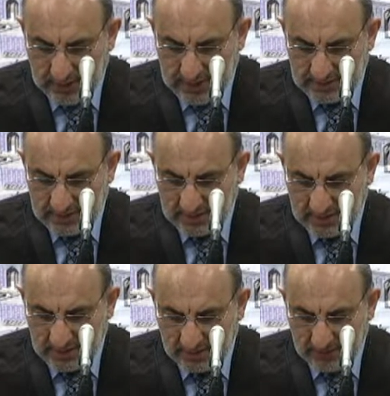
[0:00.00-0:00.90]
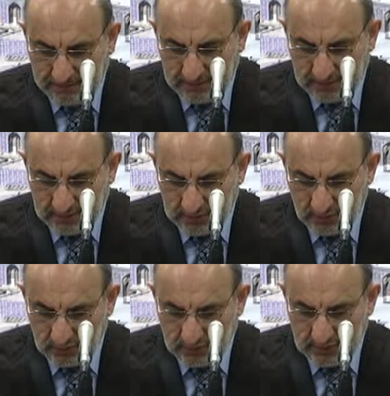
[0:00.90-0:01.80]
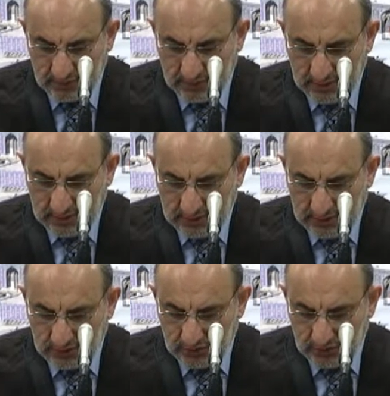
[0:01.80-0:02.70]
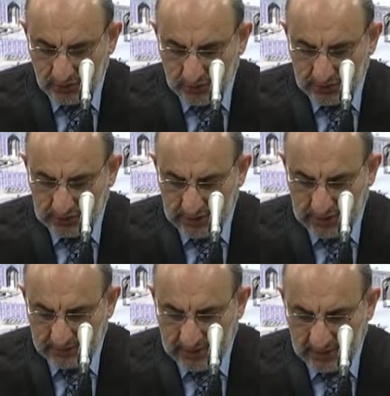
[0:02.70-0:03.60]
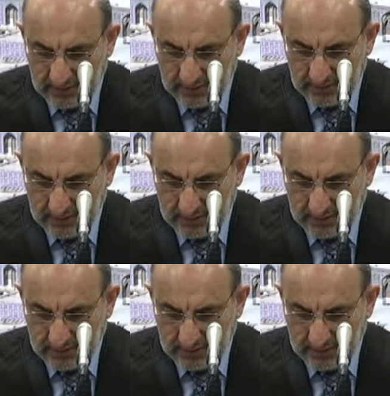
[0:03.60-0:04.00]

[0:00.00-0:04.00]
as an independent wound, he should wash and make